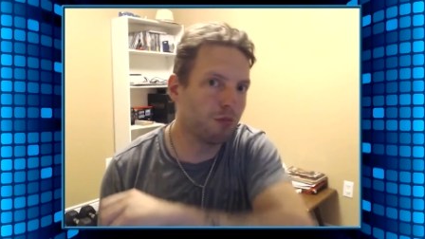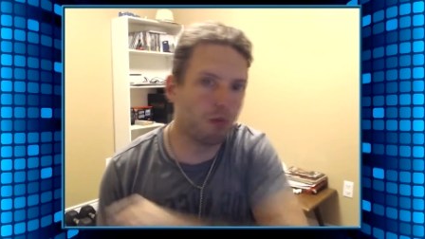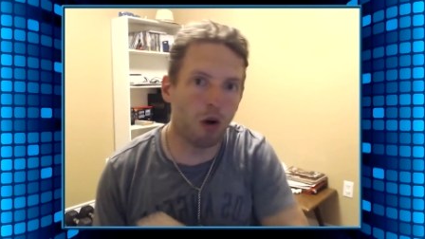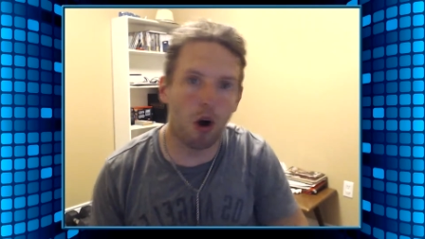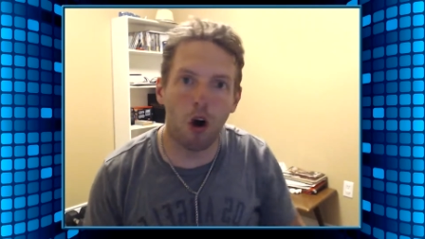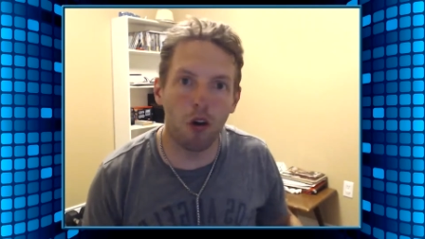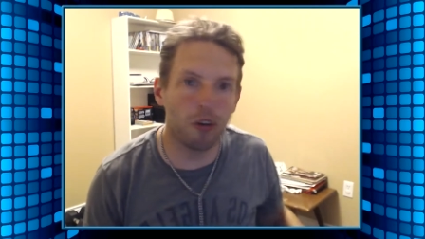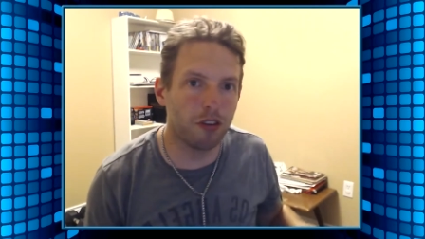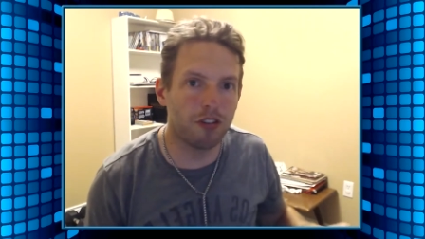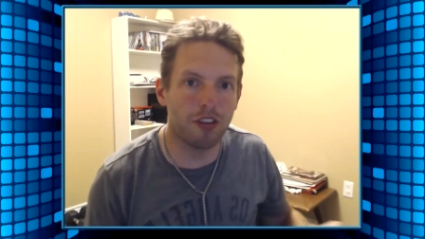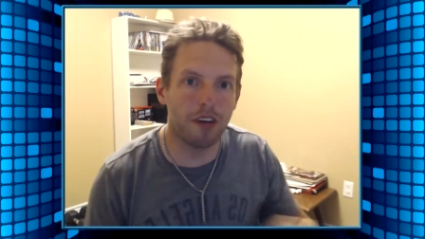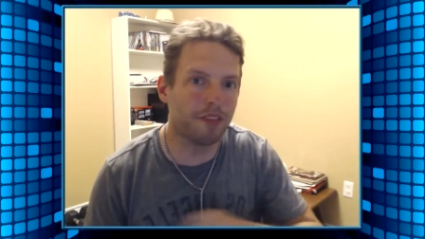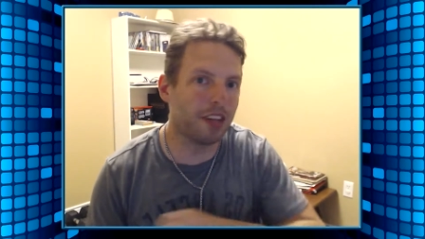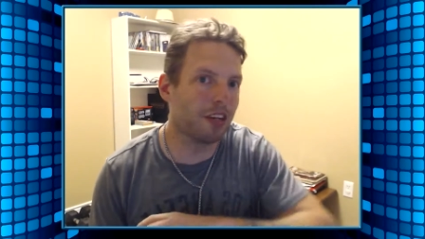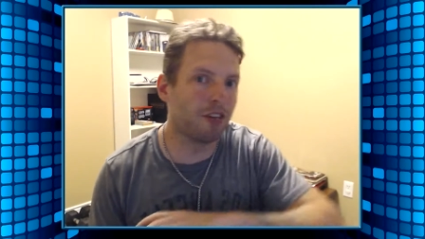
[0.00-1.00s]
all the
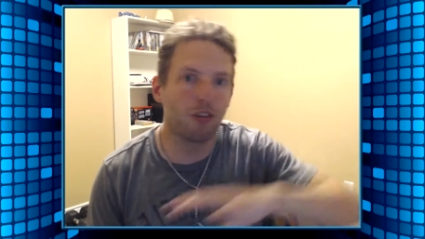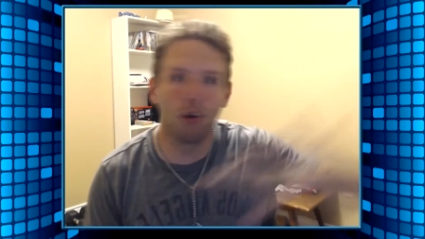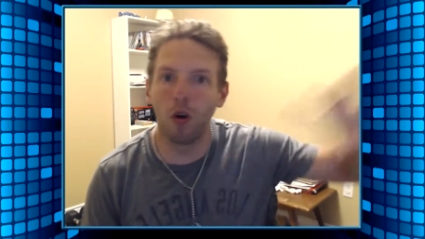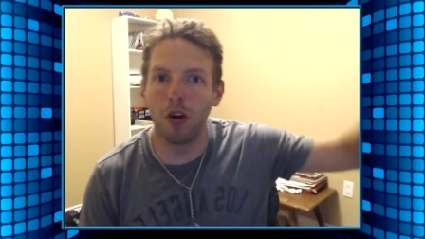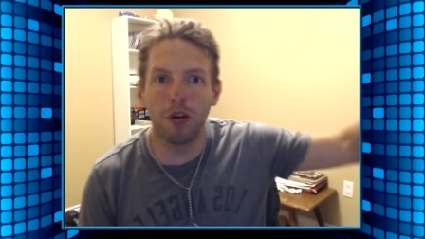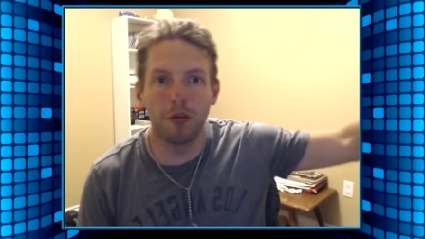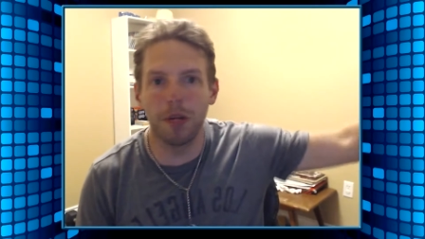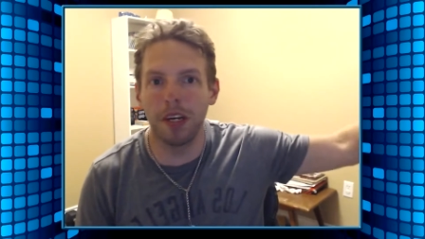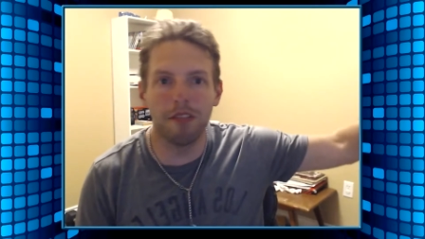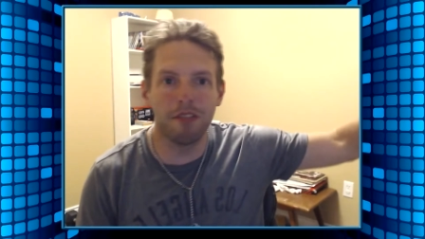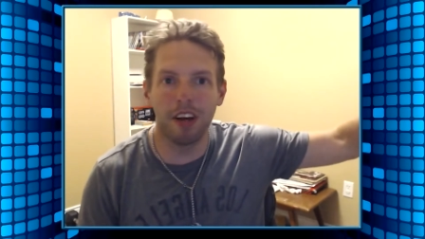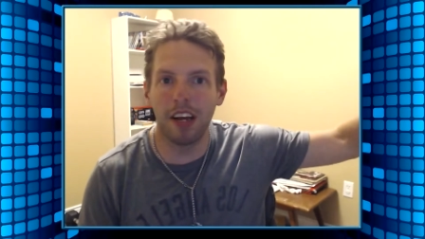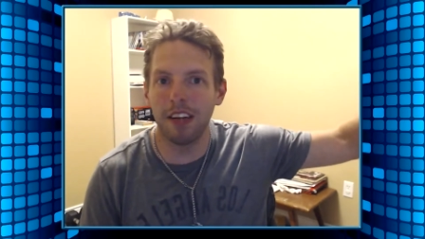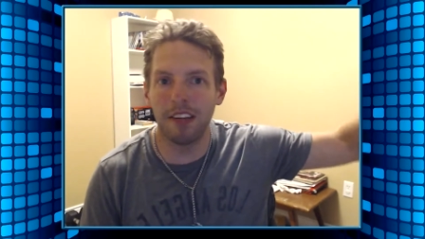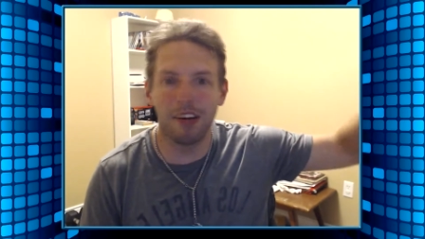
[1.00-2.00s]
stuff that's going to be
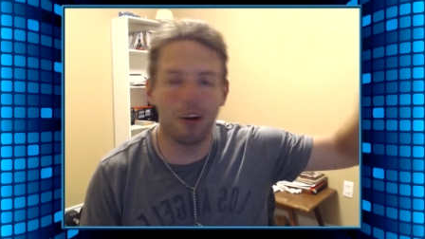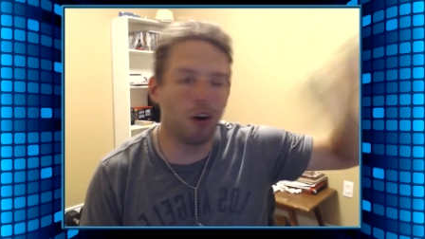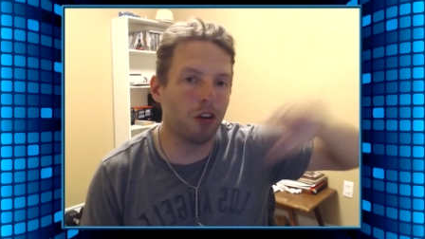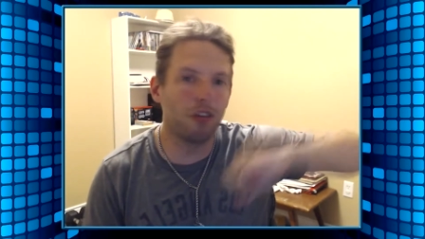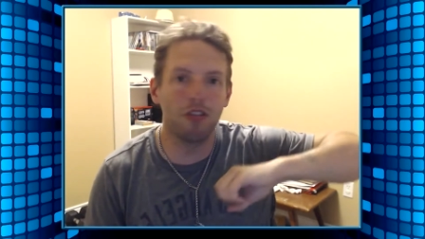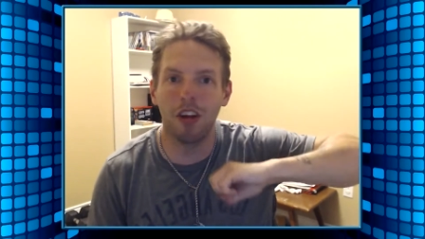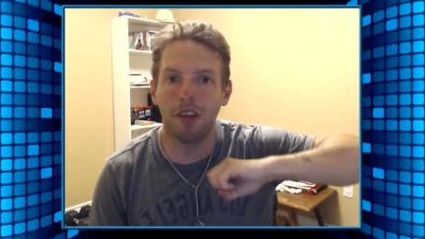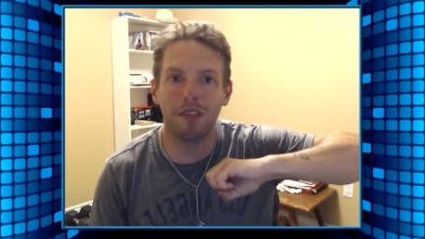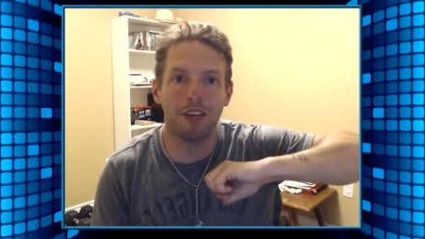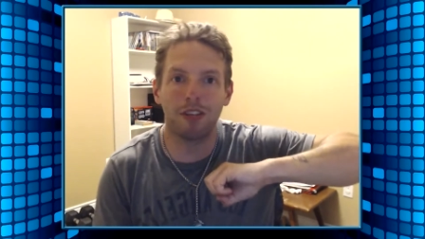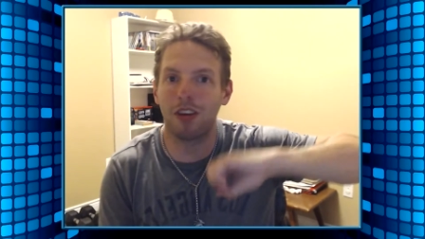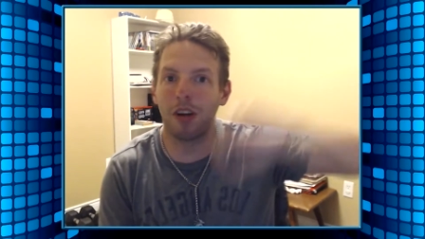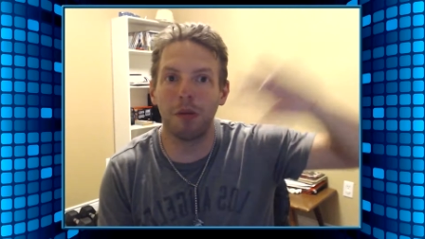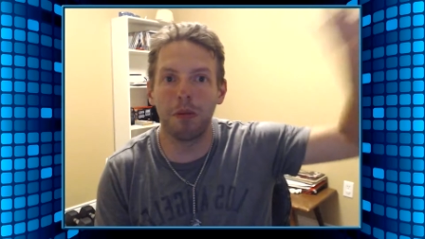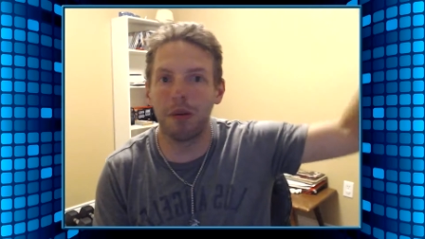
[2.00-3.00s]
invented, all the stuff that's
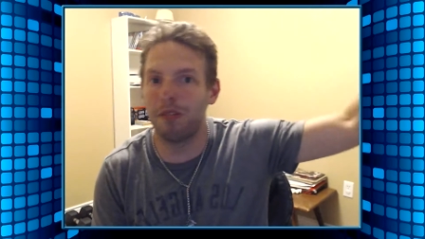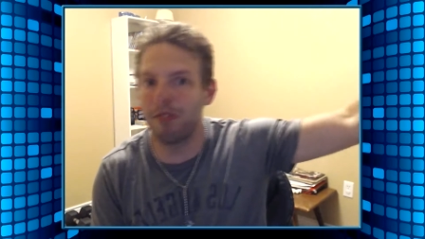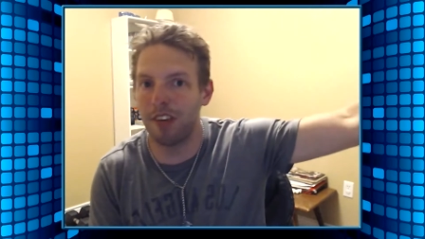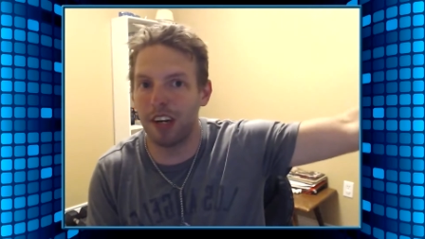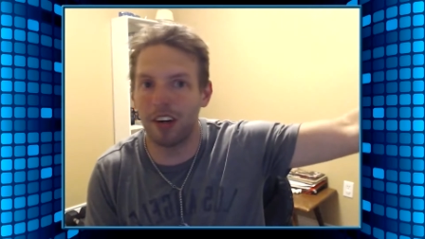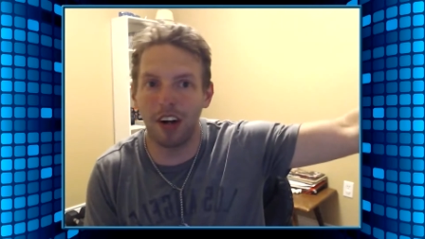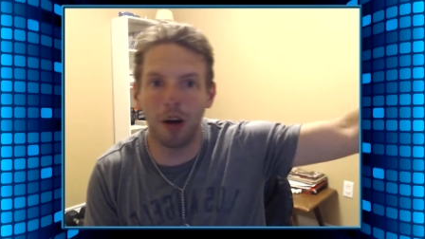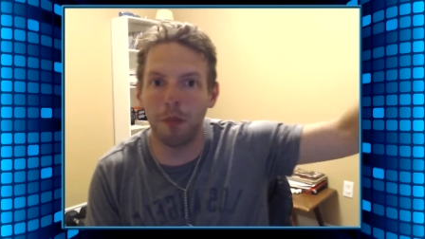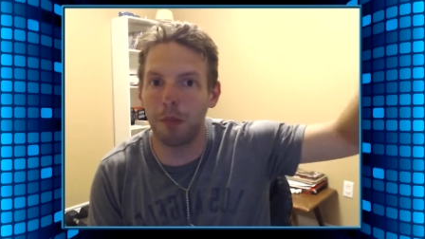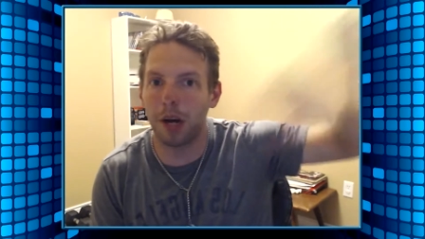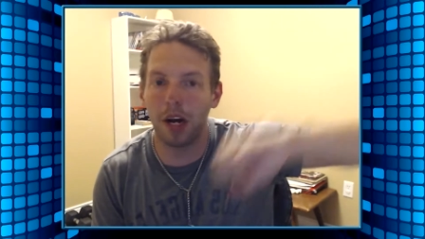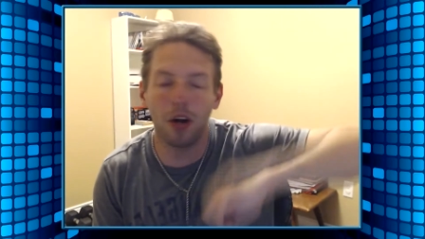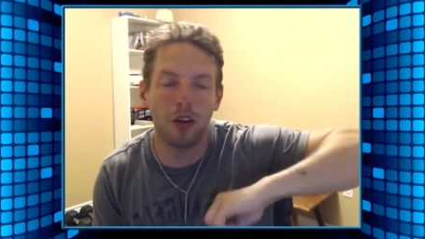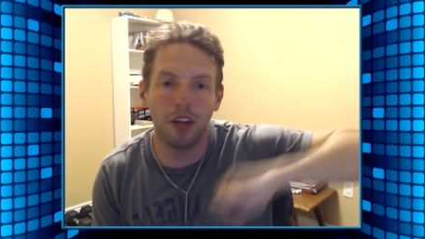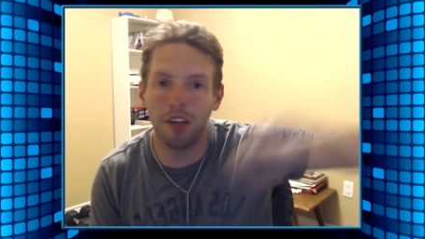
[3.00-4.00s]
going to be figured out by
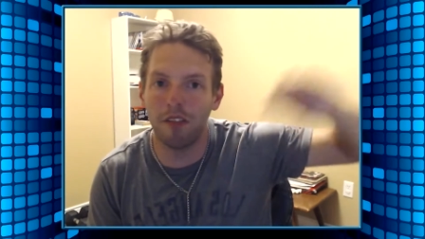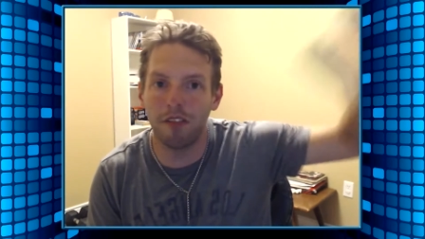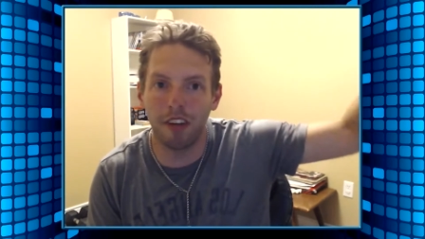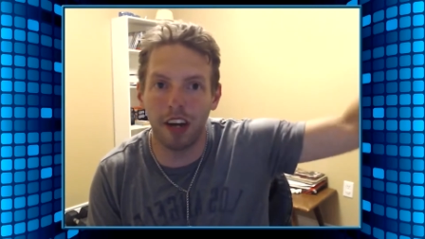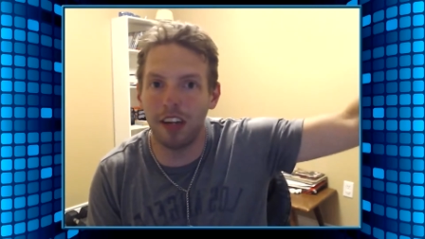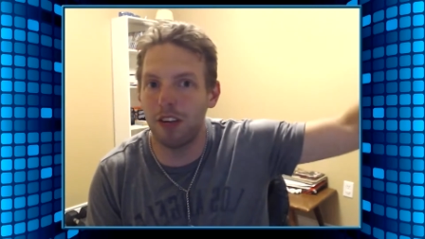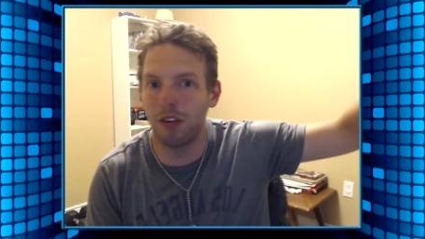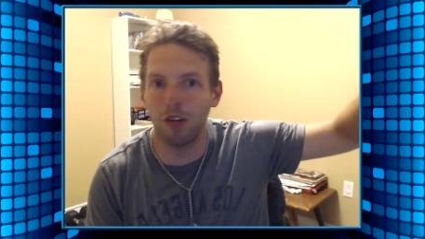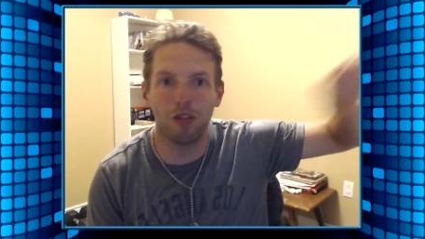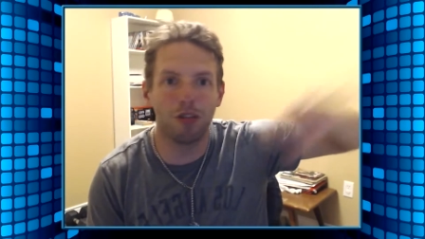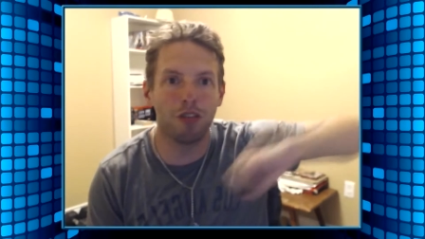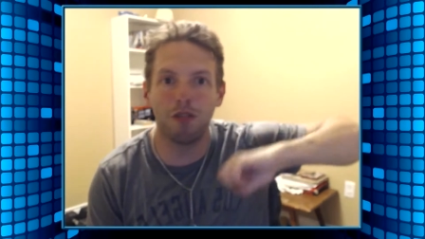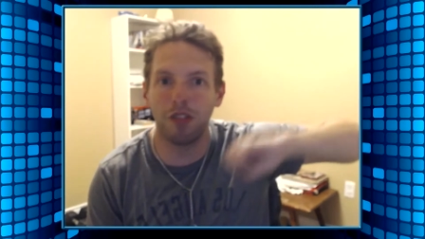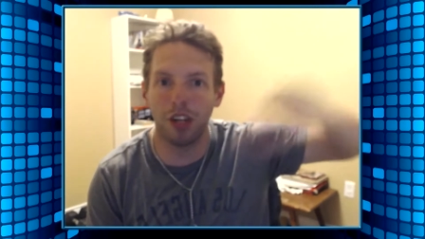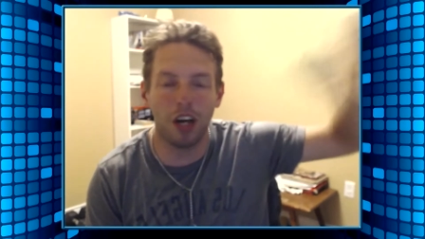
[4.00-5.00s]
all the inventors
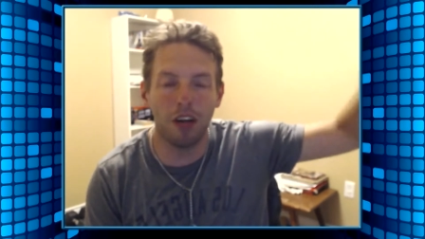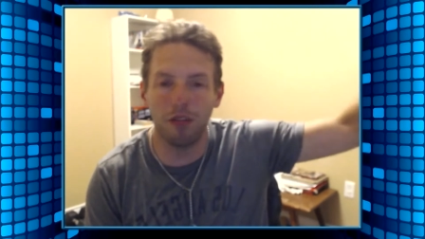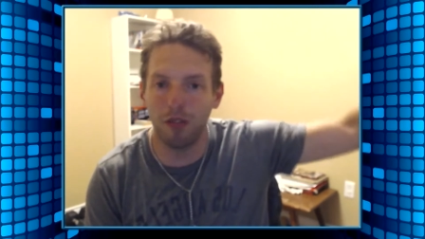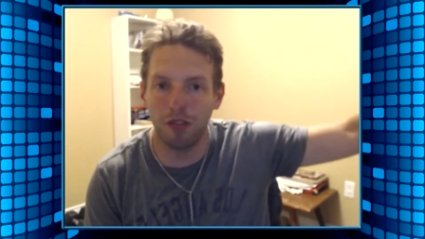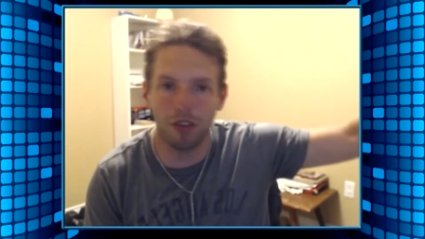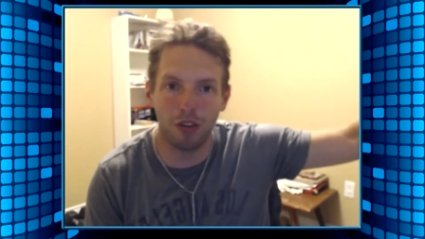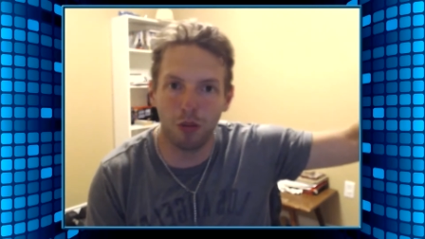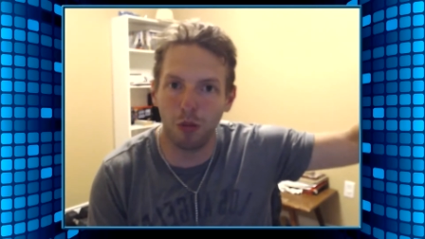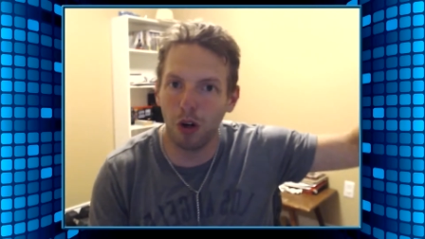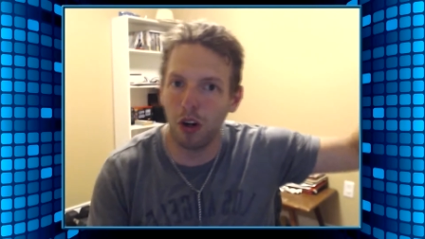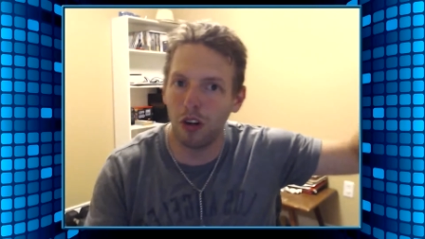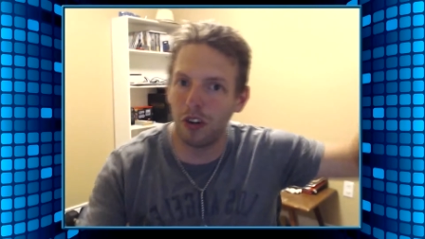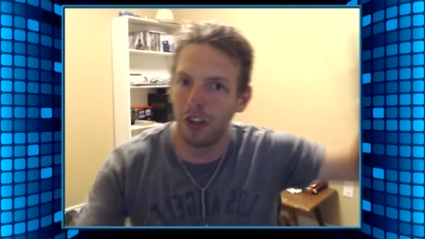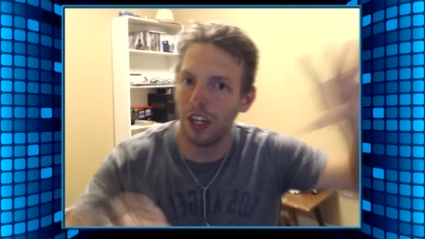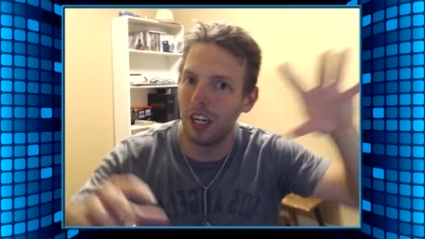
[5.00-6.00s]
and philosophers of the
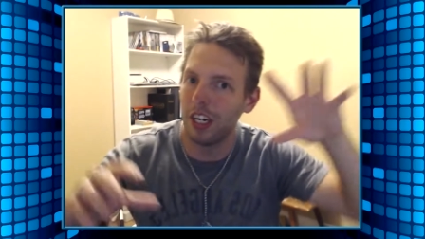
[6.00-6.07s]
world,